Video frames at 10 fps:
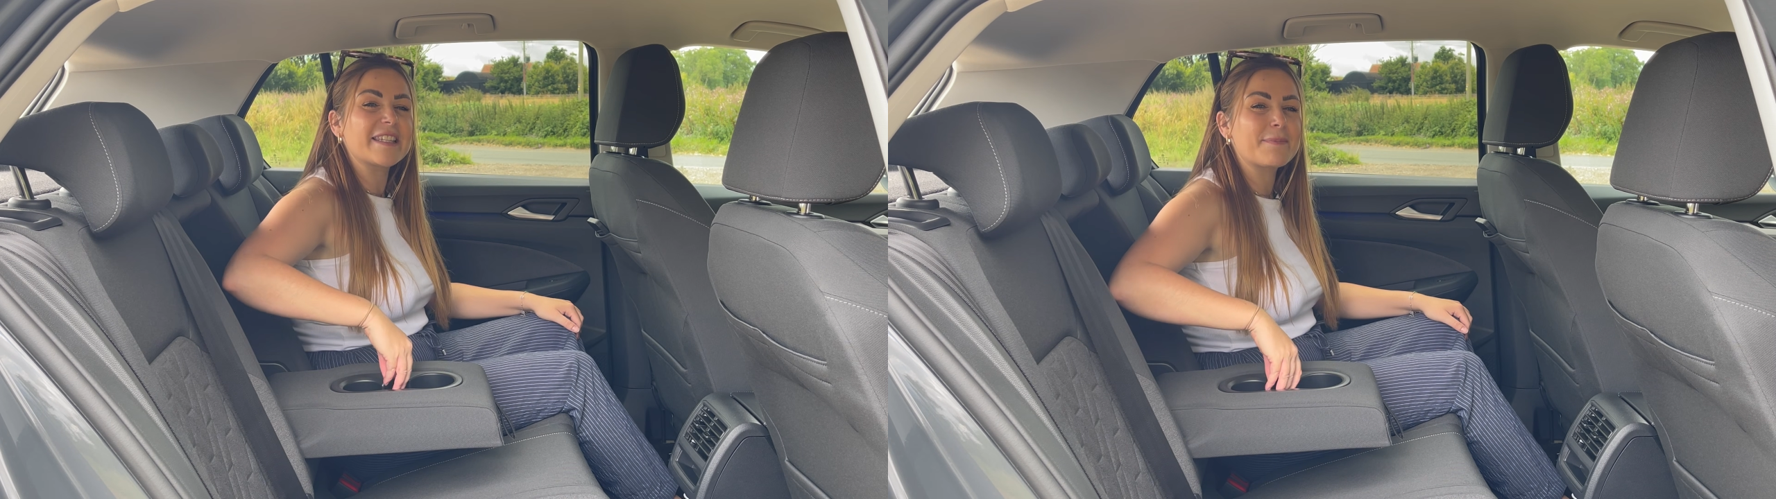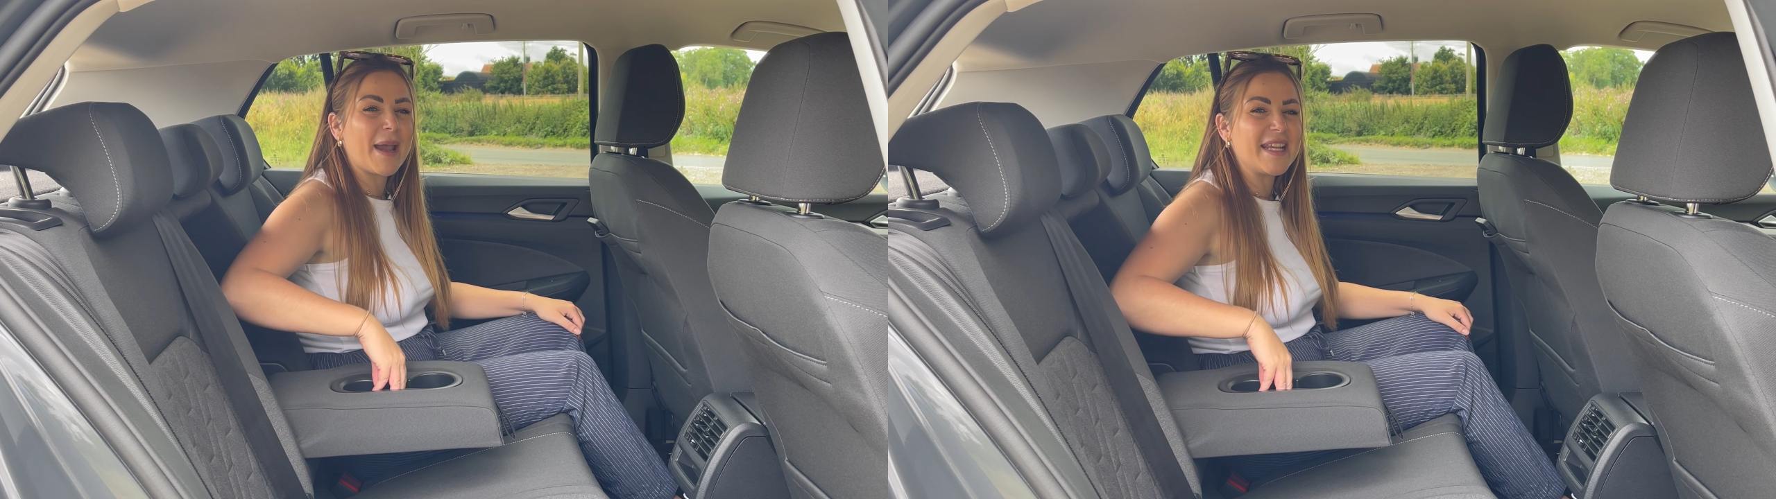
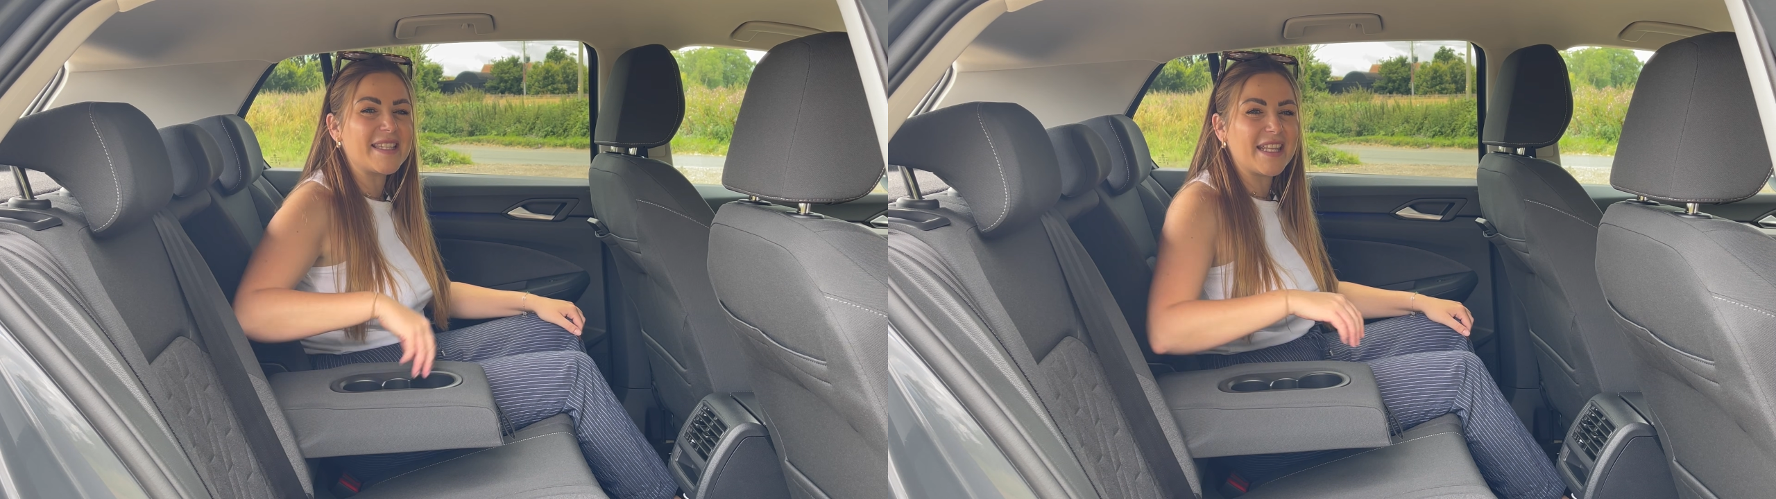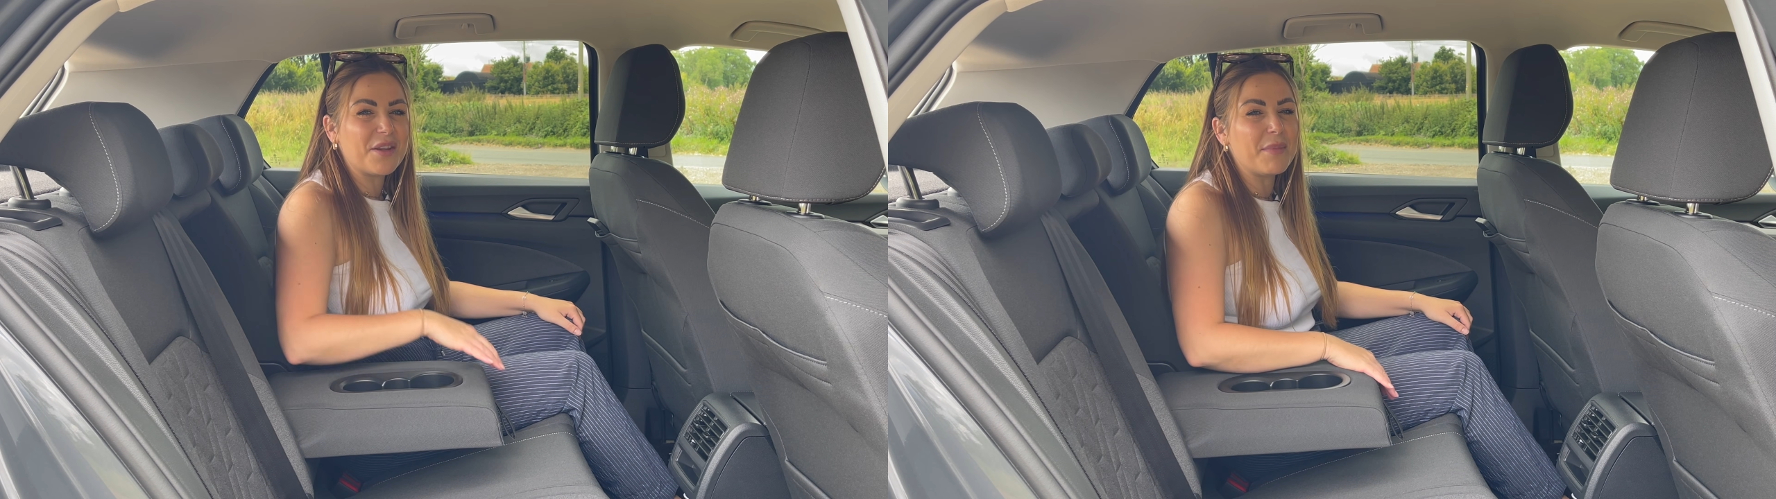space
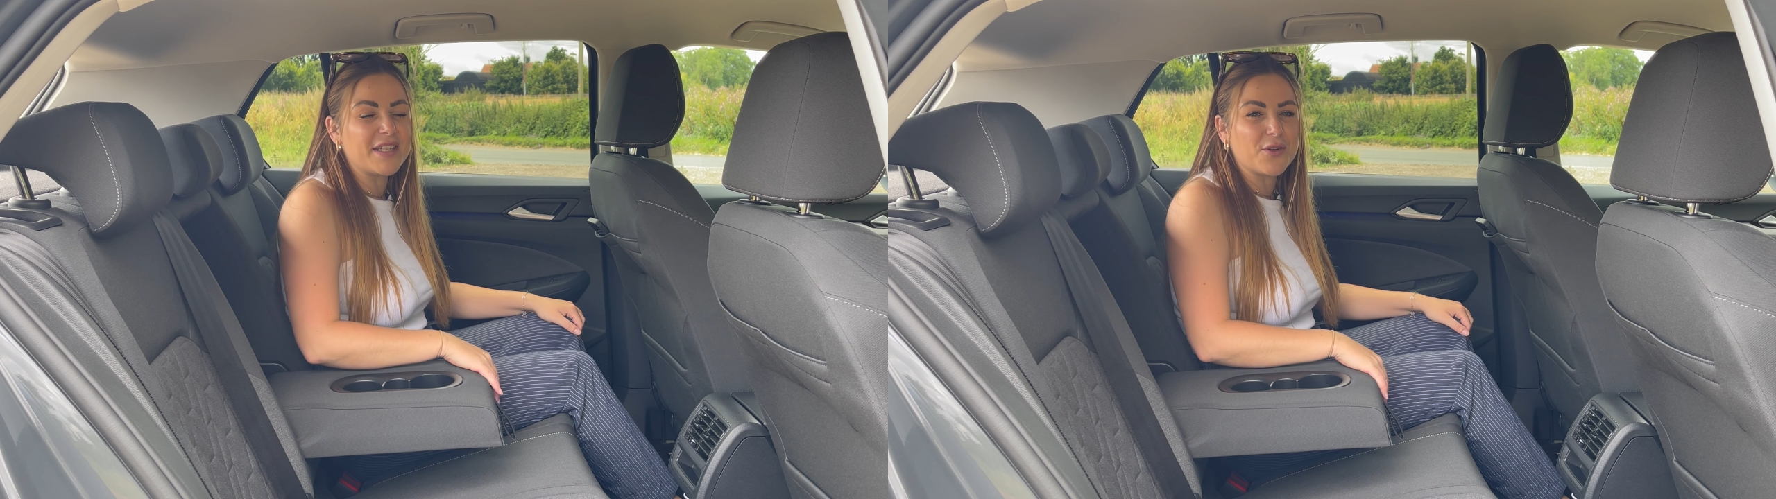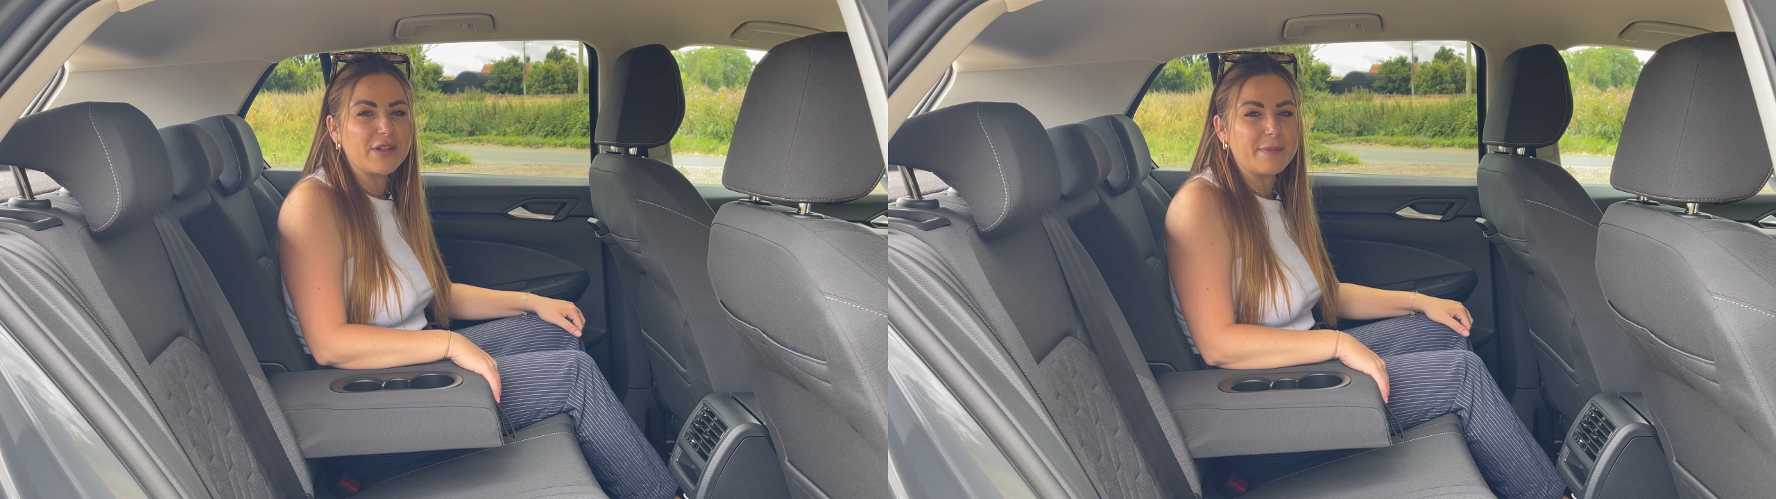in the
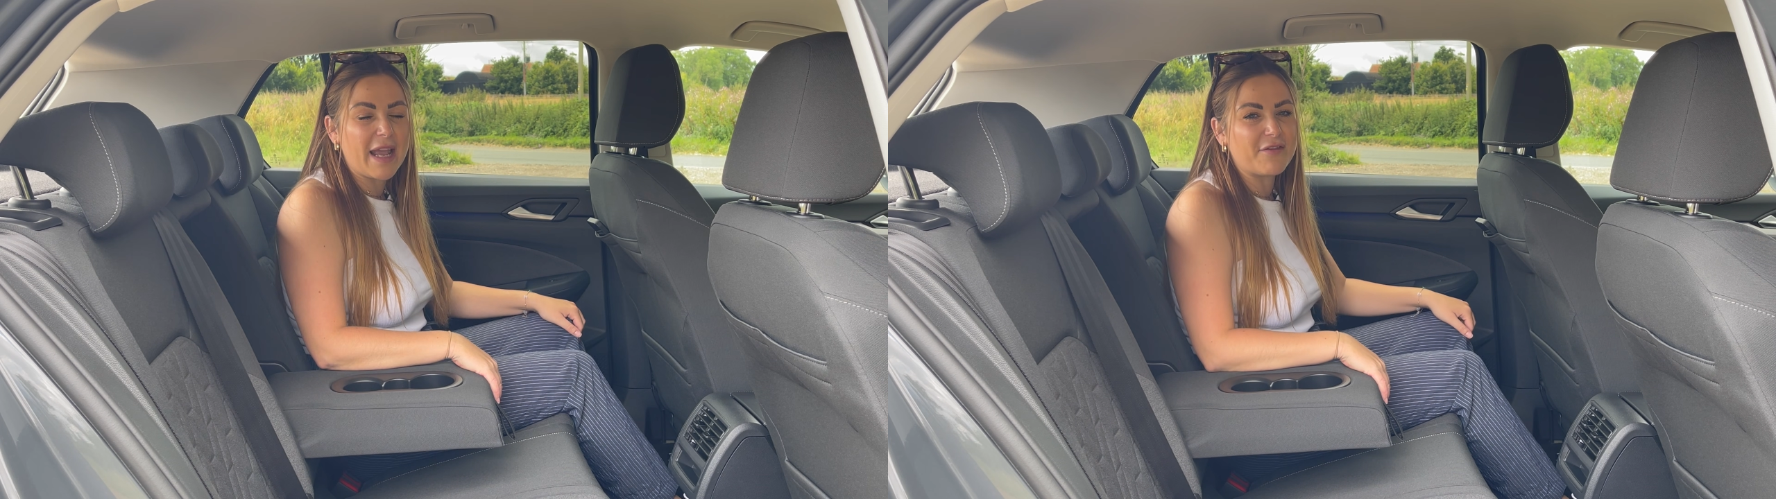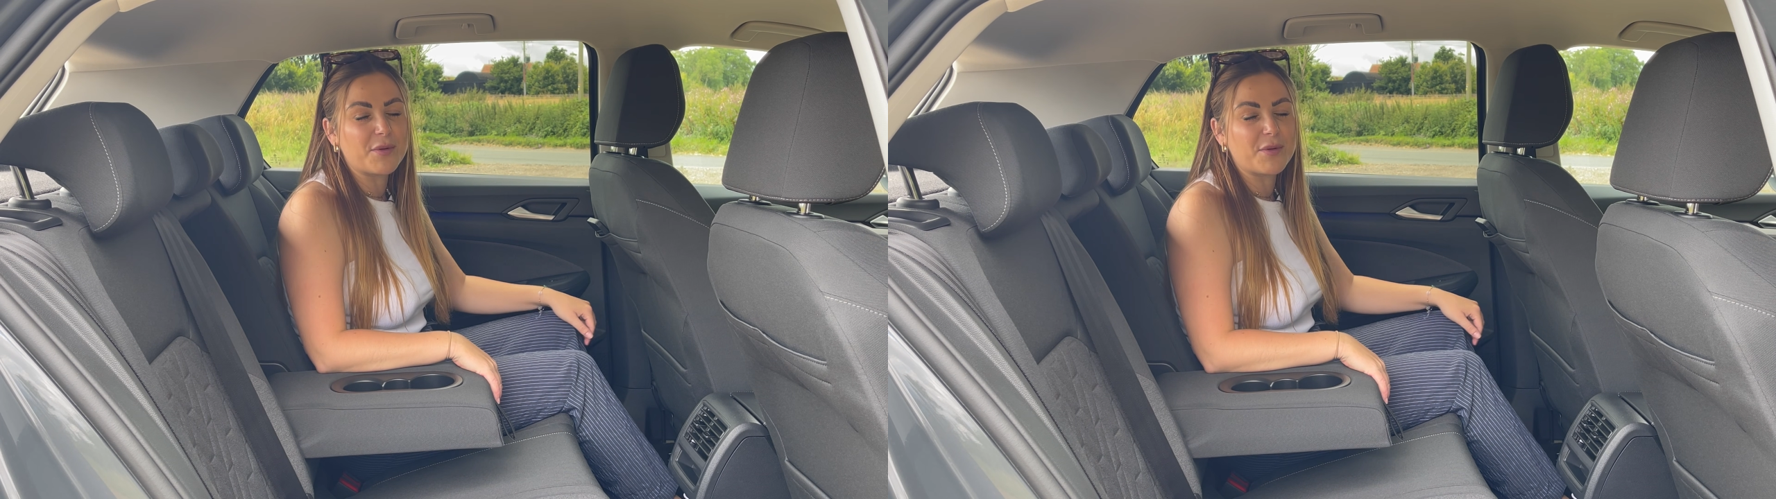middle to be able